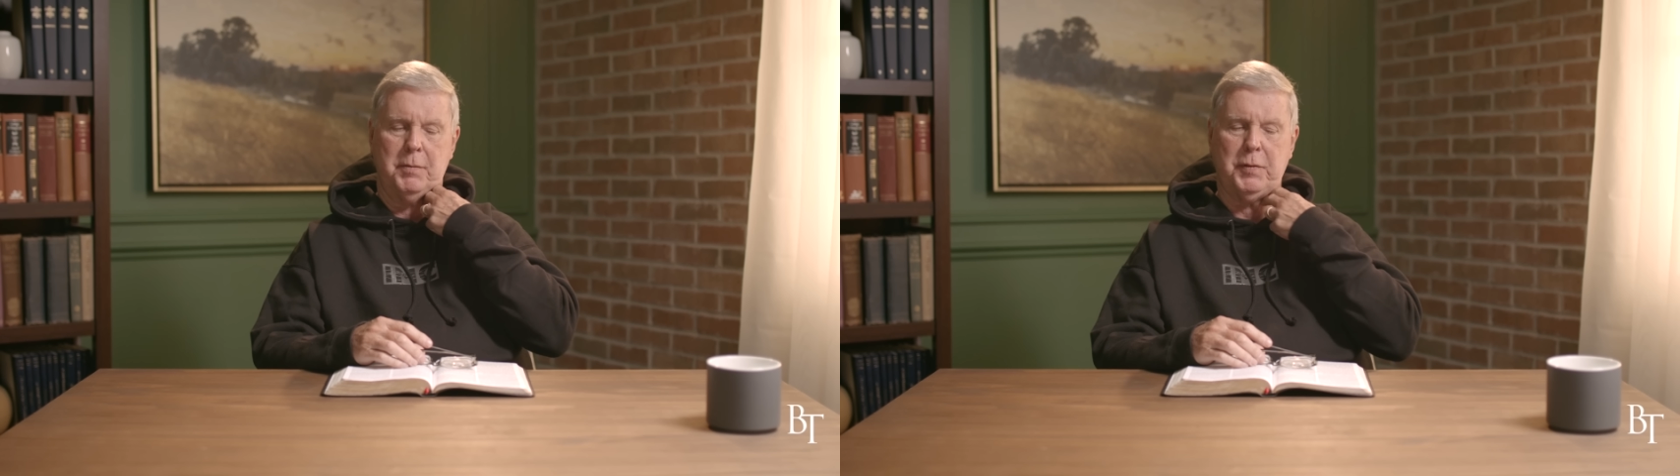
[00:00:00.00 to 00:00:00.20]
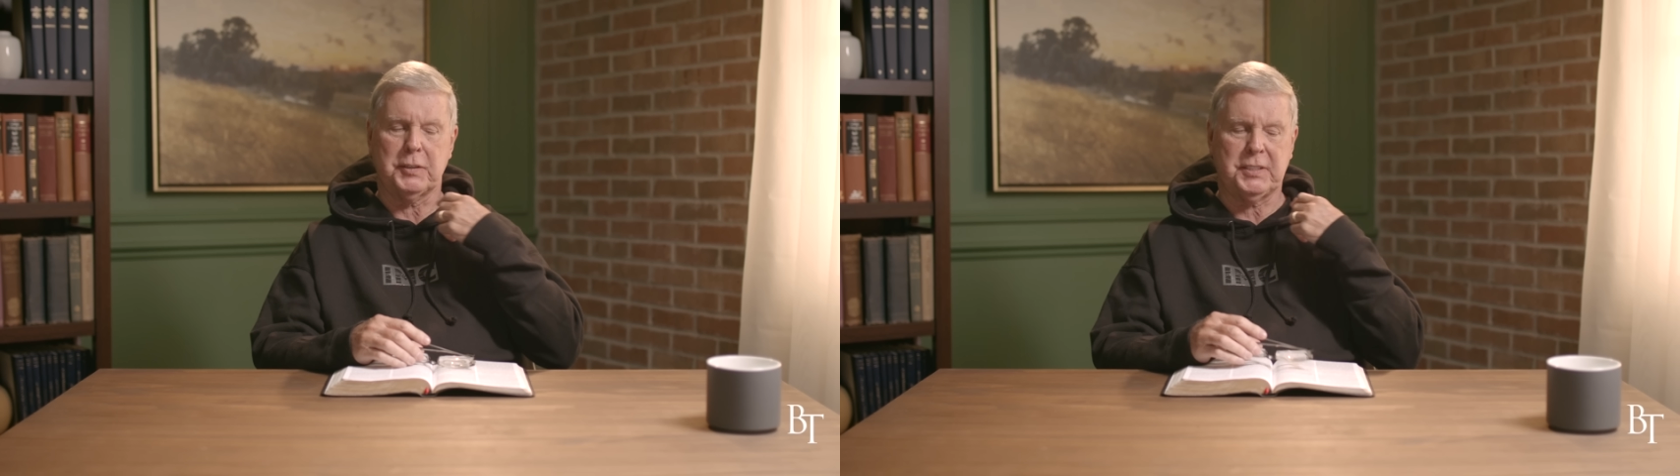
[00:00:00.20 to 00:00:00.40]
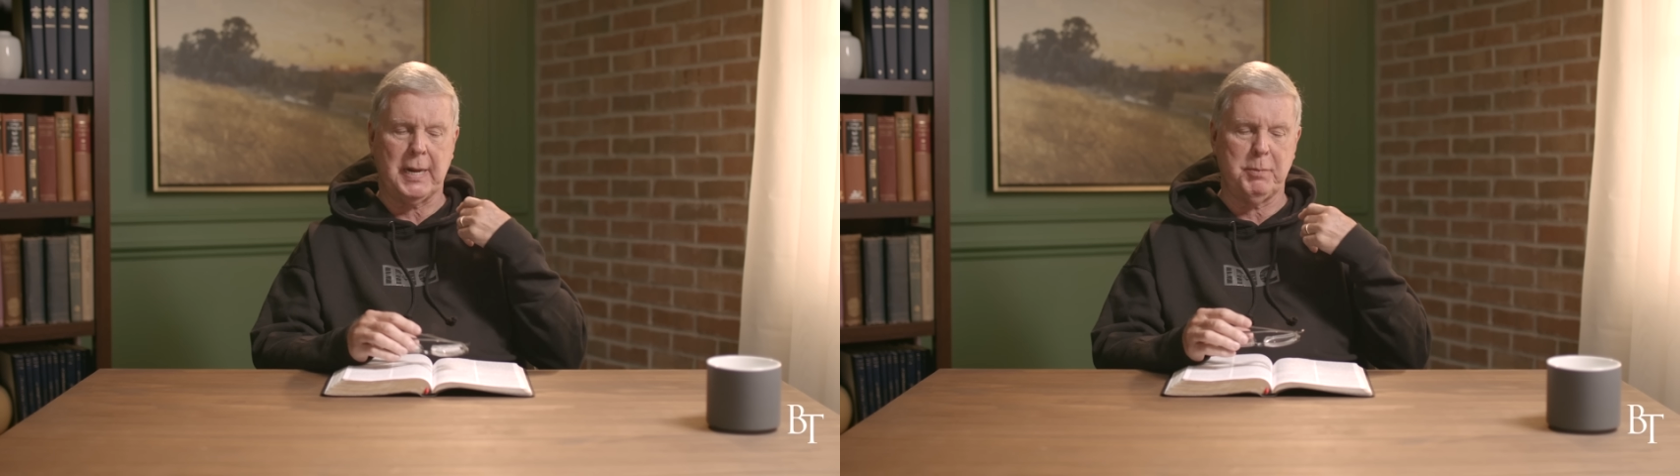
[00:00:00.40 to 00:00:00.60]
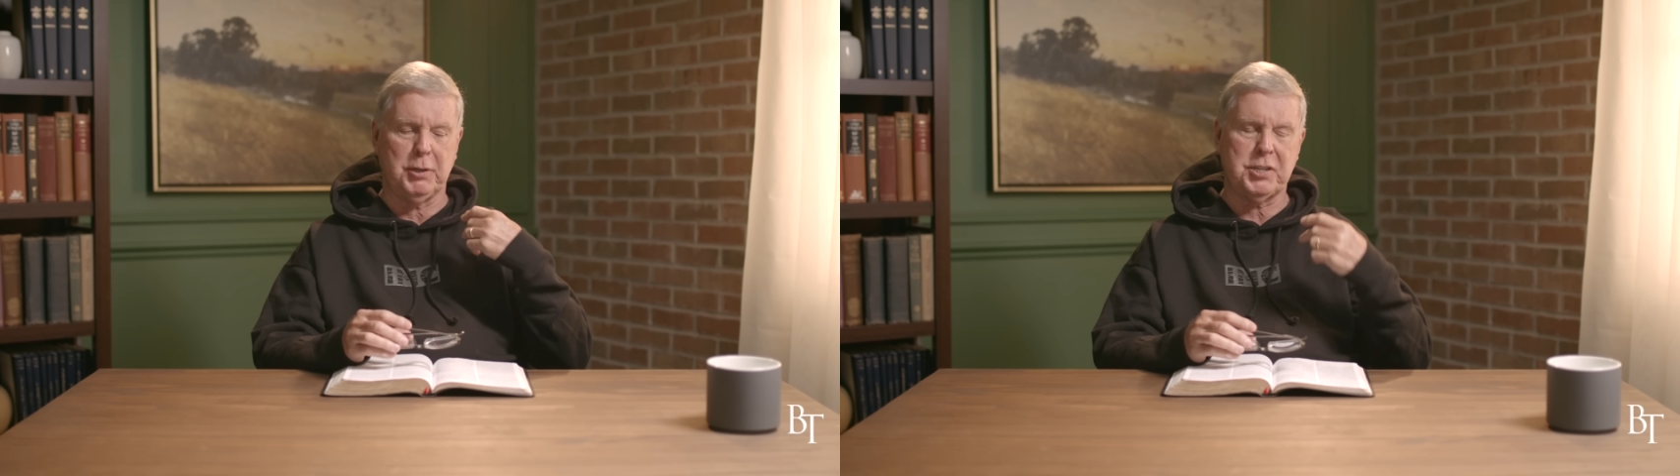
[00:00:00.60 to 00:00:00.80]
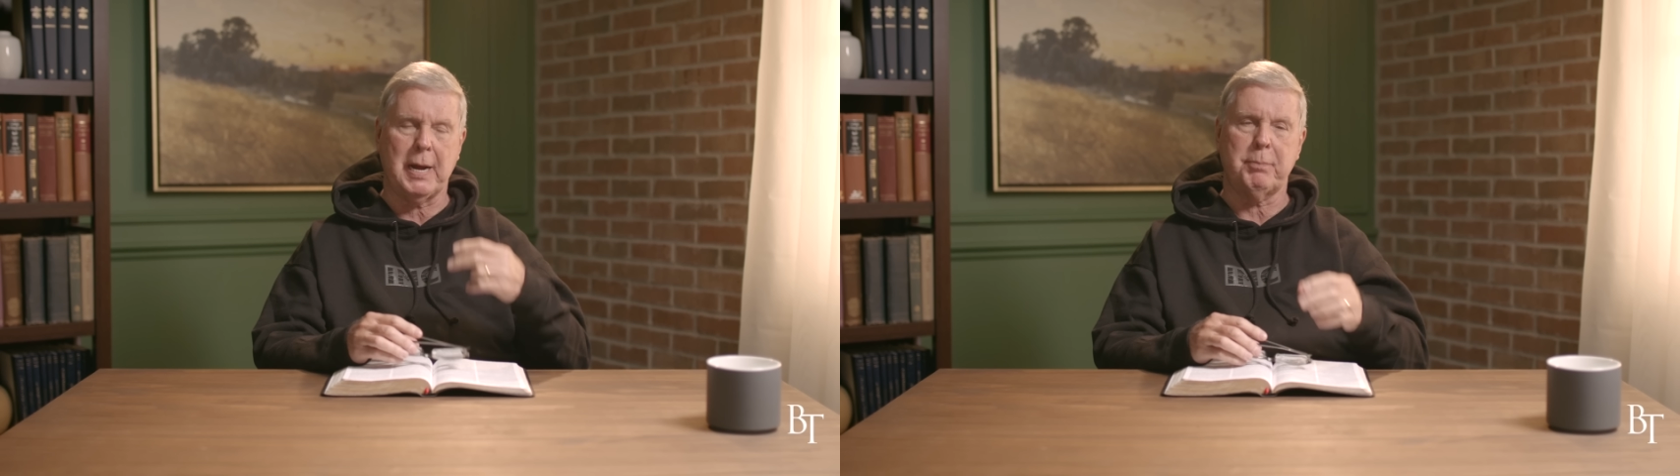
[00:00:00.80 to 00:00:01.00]
1
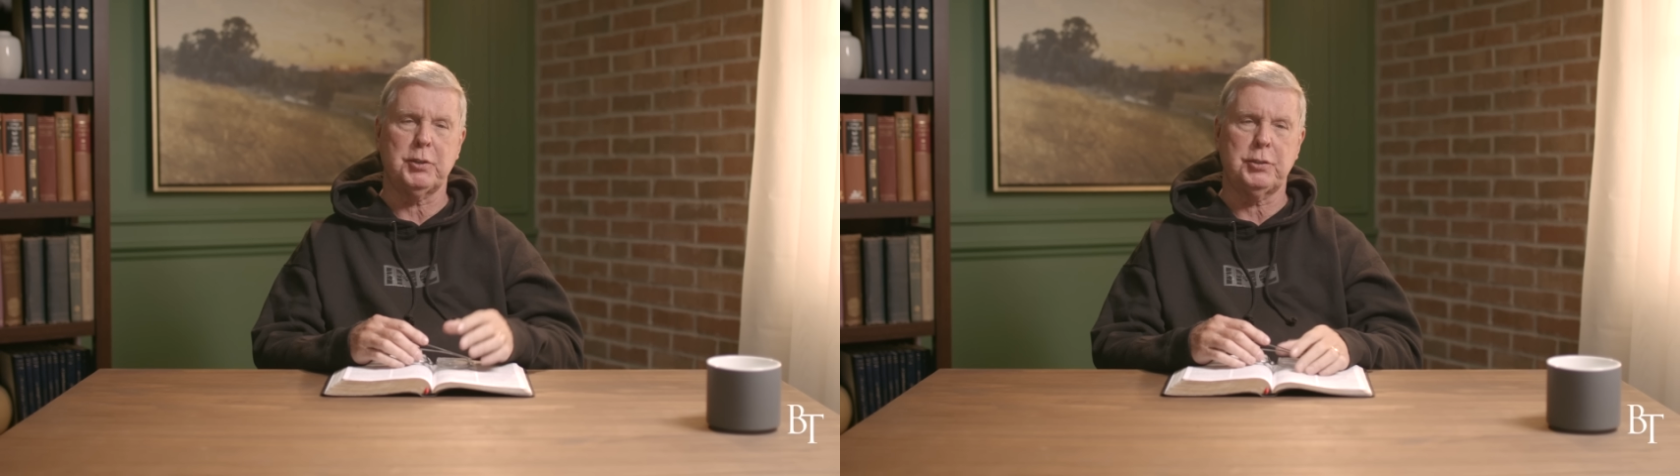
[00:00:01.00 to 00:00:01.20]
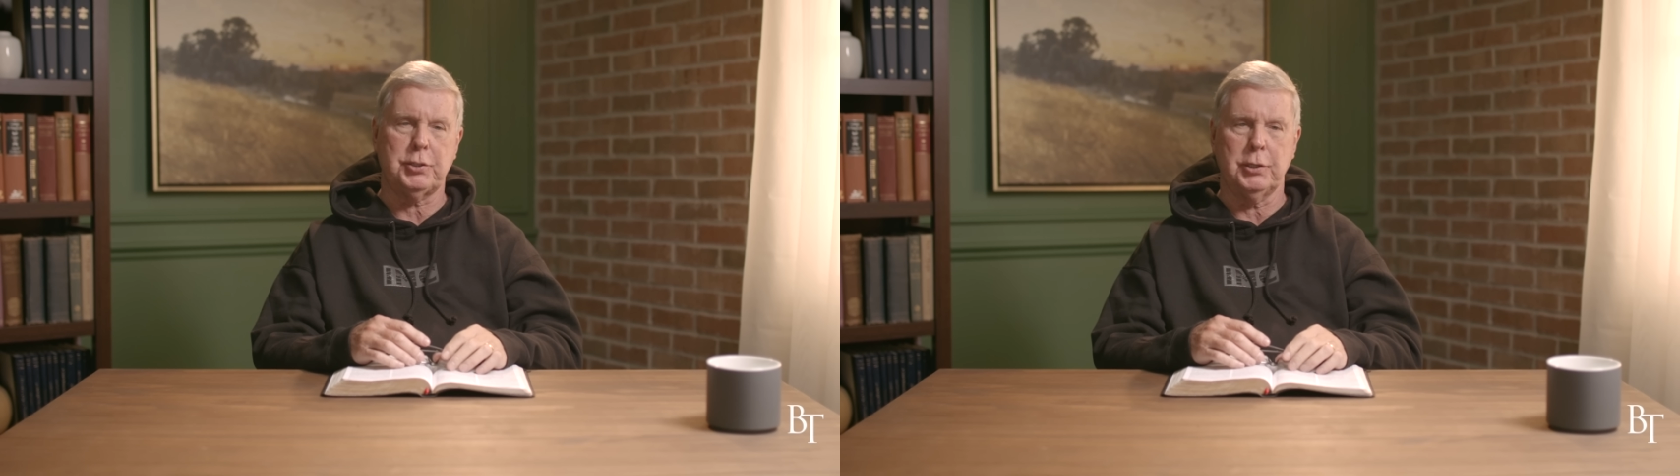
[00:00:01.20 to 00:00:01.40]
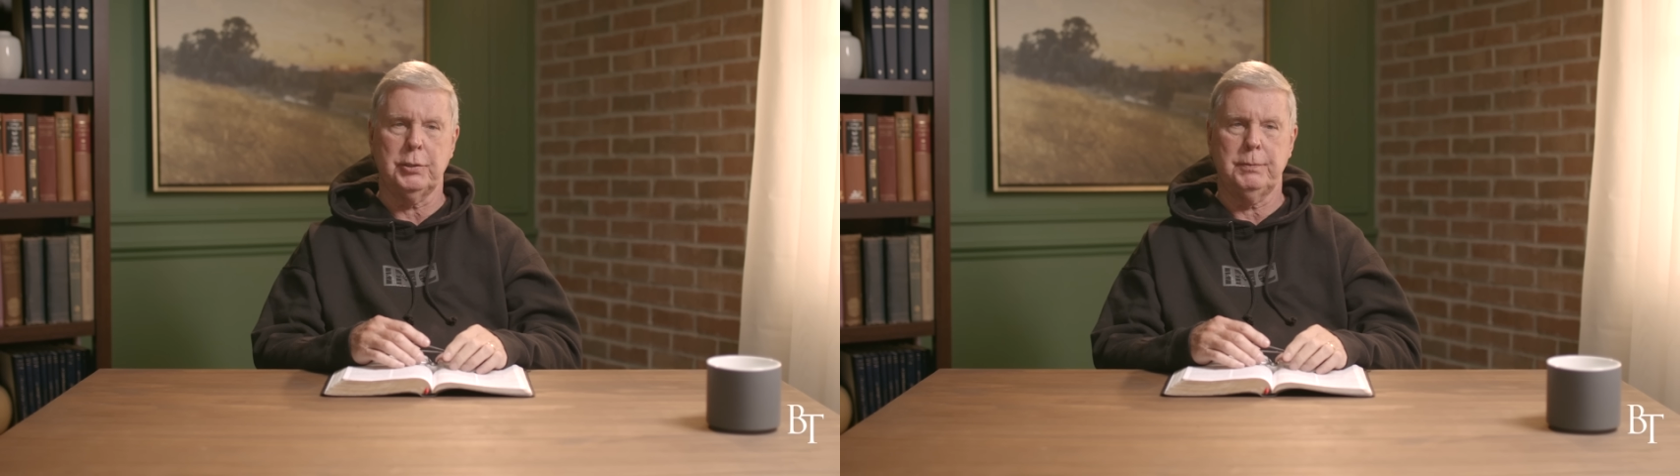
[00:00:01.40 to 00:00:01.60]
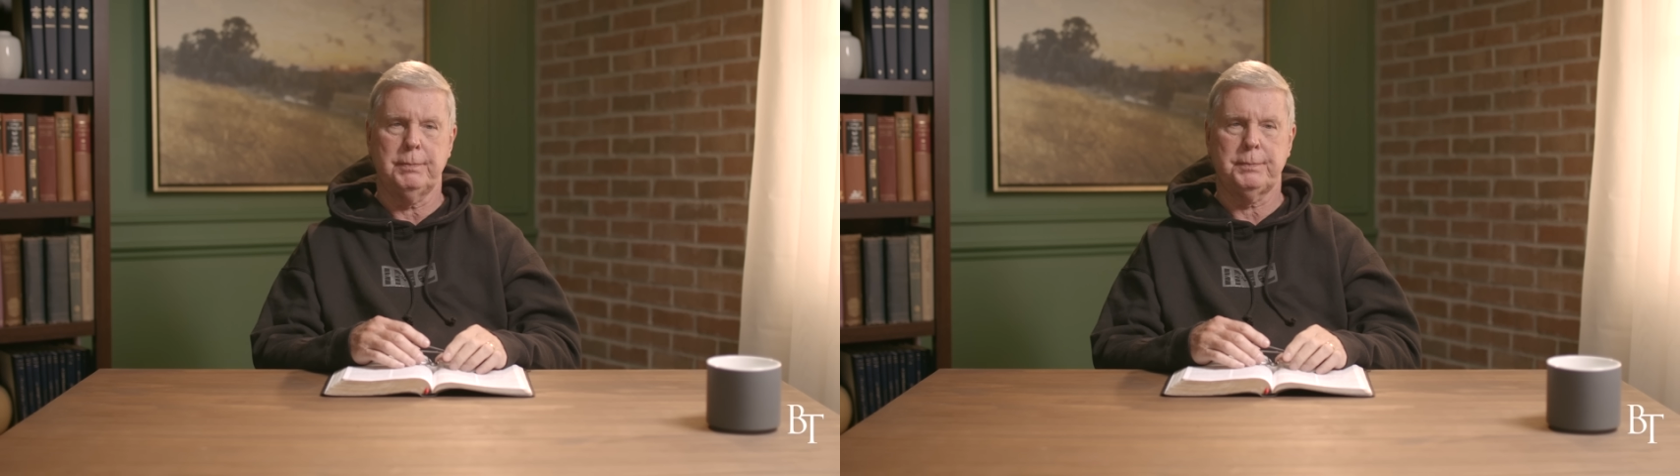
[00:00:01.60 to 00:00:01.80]
Samuel chapter 2,